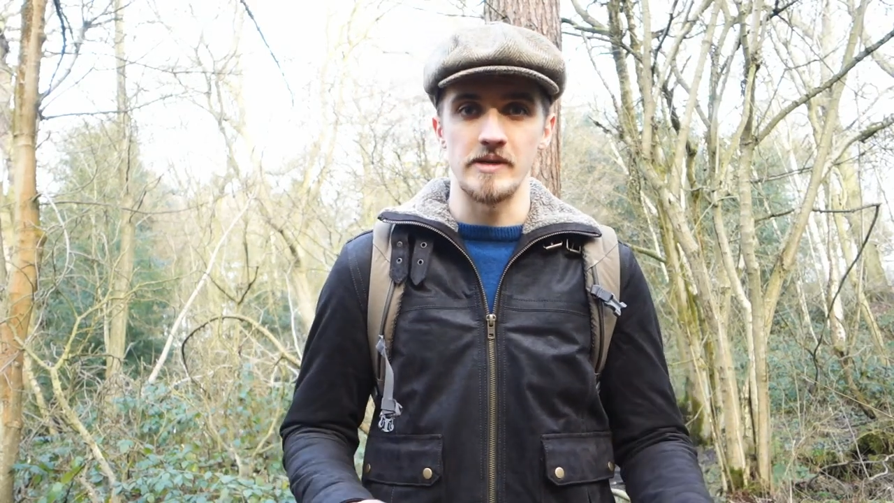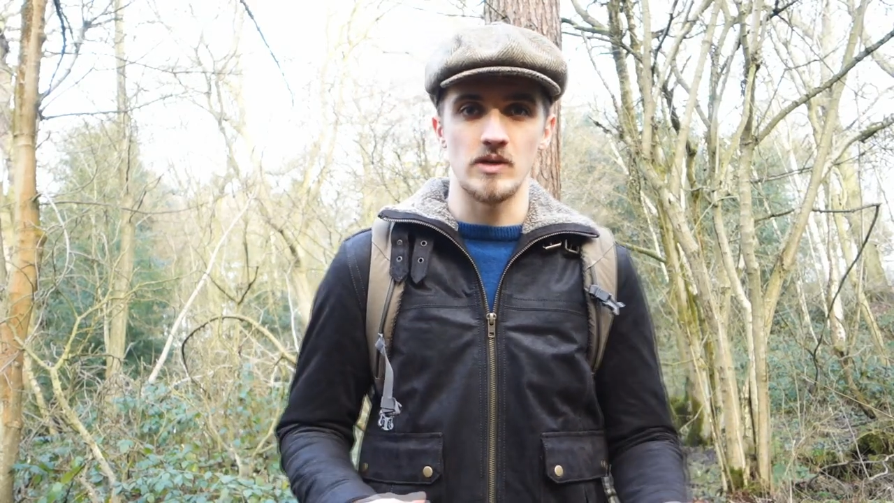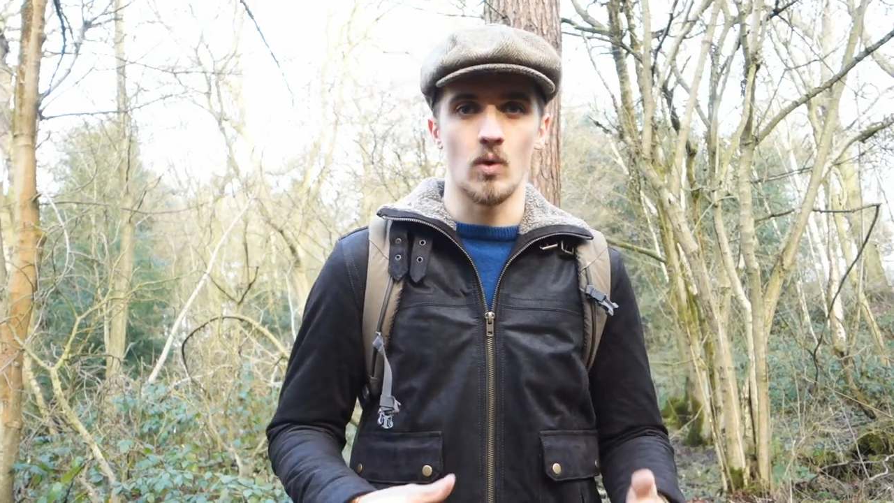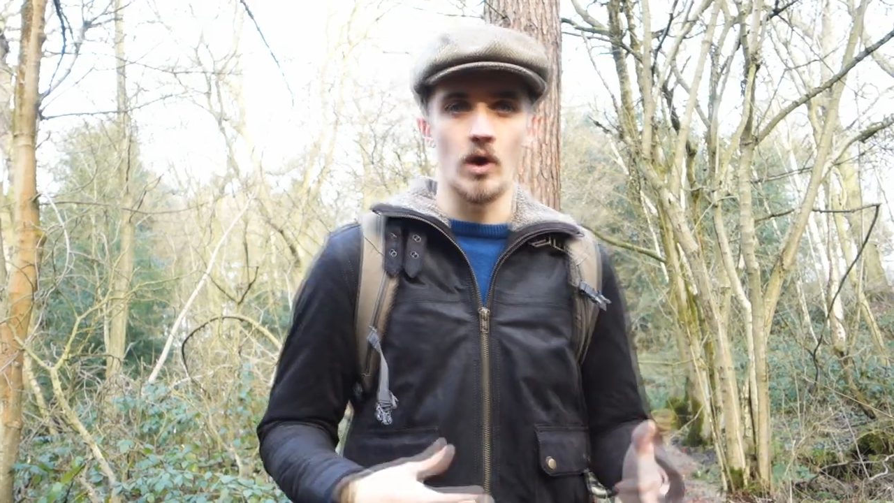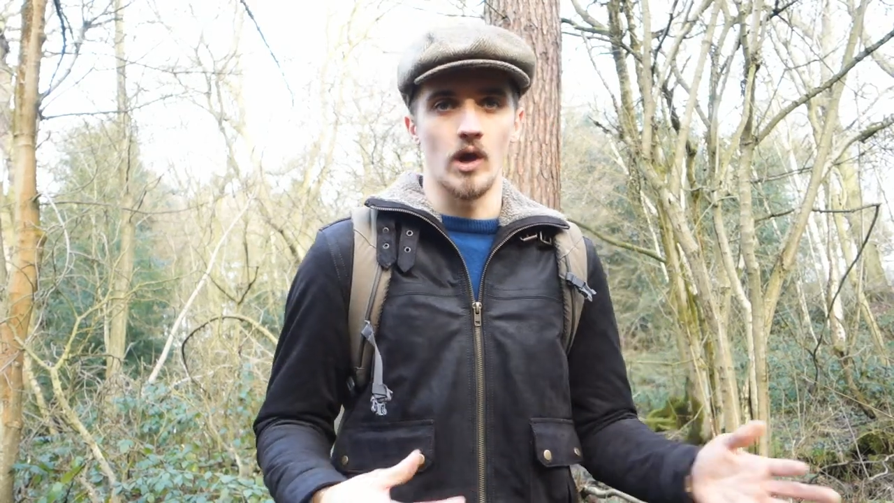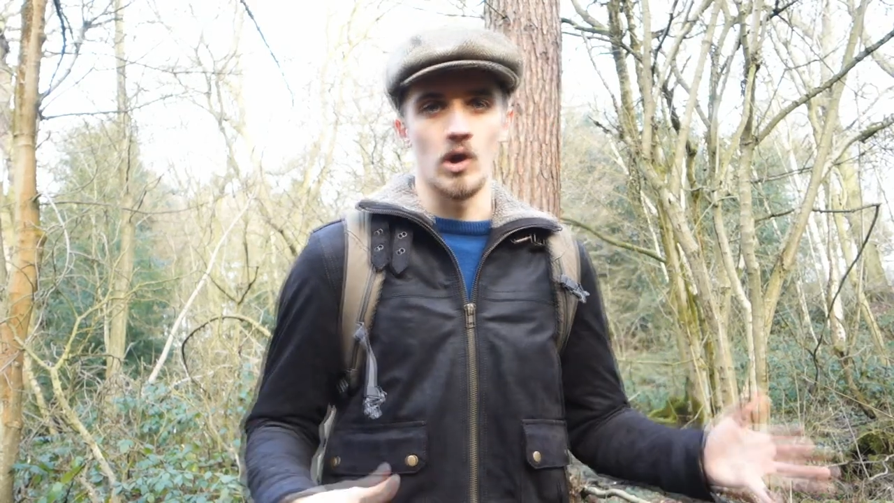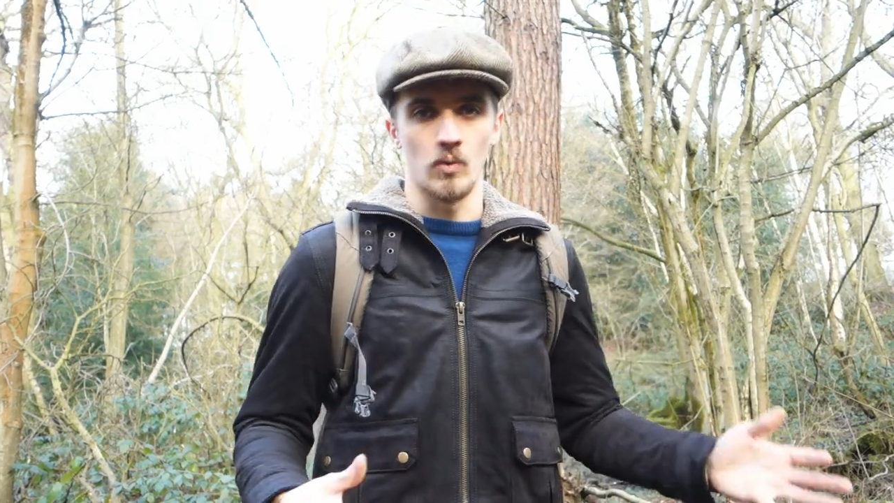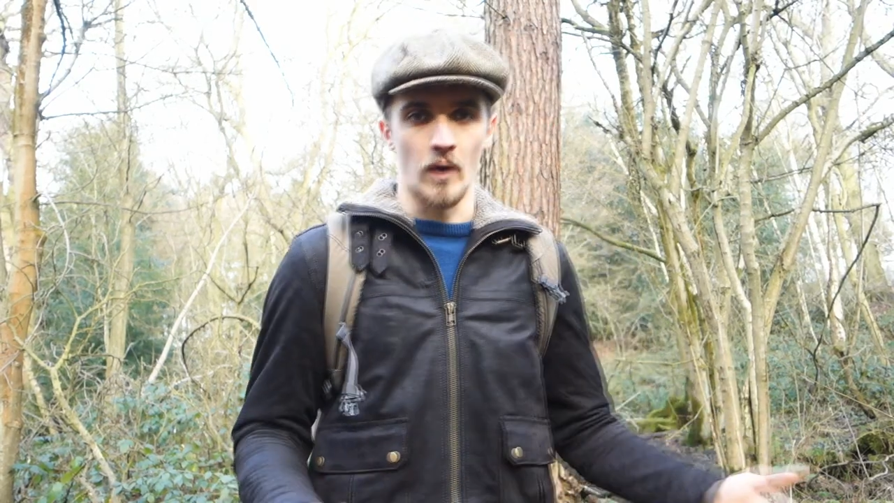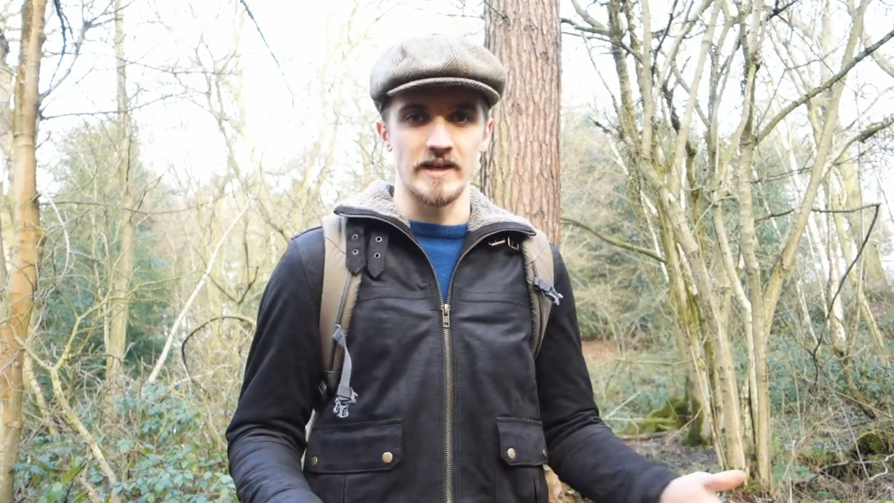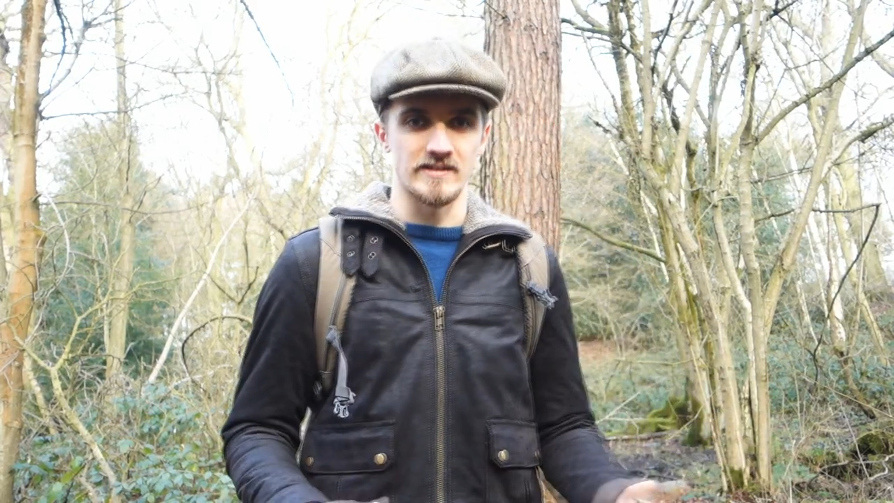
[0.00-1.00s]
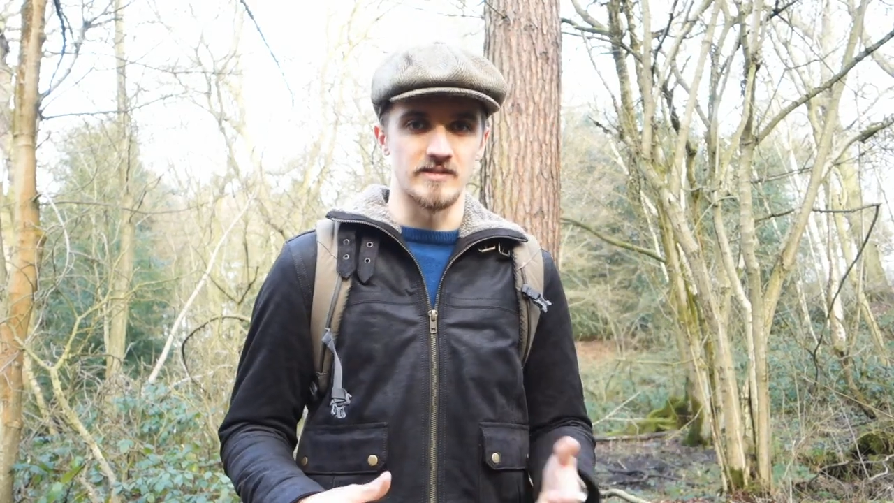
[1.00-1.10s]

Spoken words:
be quite lightweight